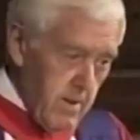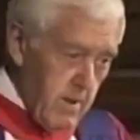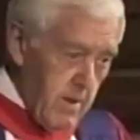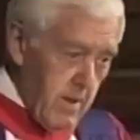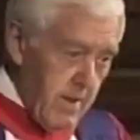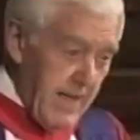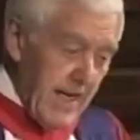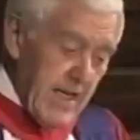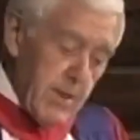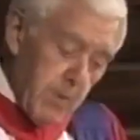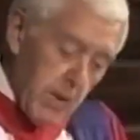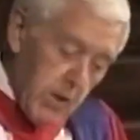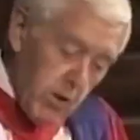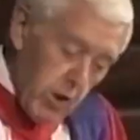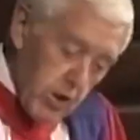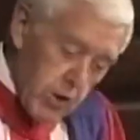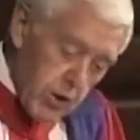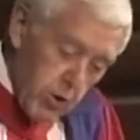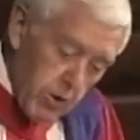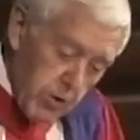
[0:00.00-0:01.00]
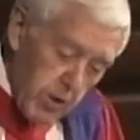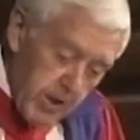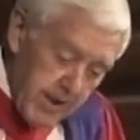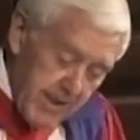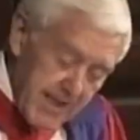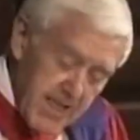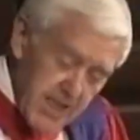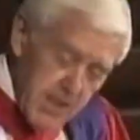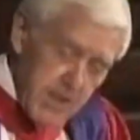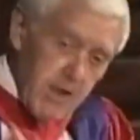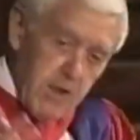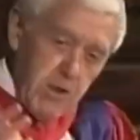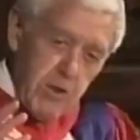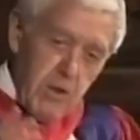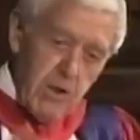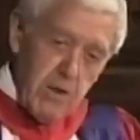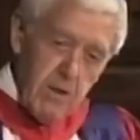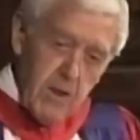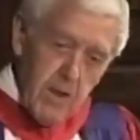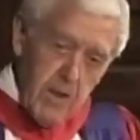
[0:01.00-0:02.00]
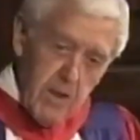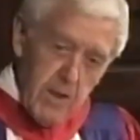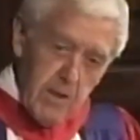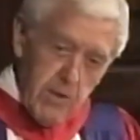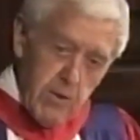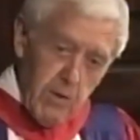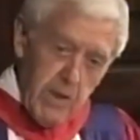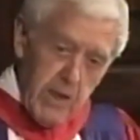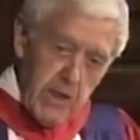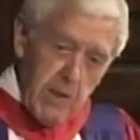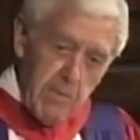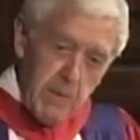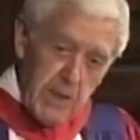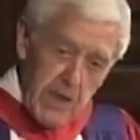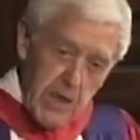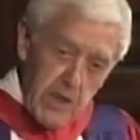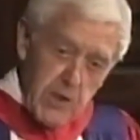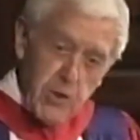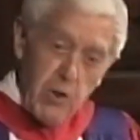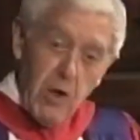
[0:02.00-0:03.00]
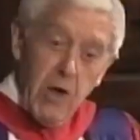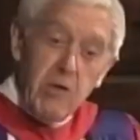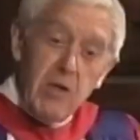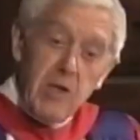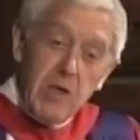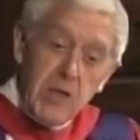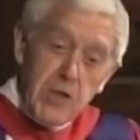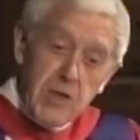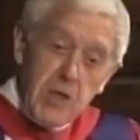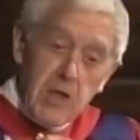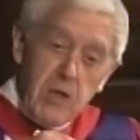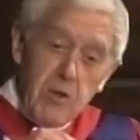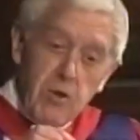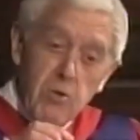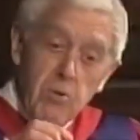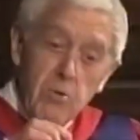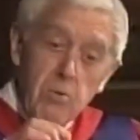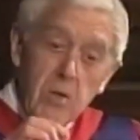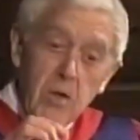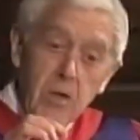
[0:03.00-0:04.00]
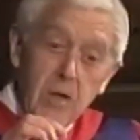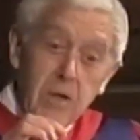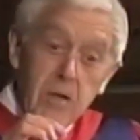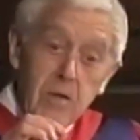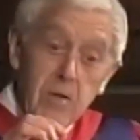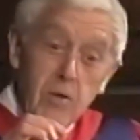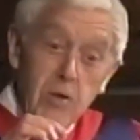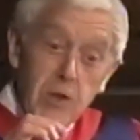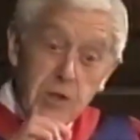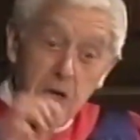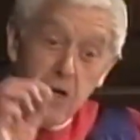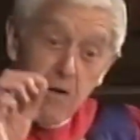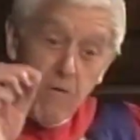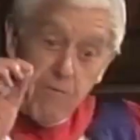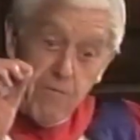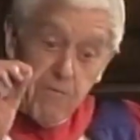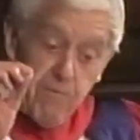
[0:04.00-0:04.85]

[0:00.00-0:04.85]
That's because you're not listening to anybody else, you're only listening to yourself.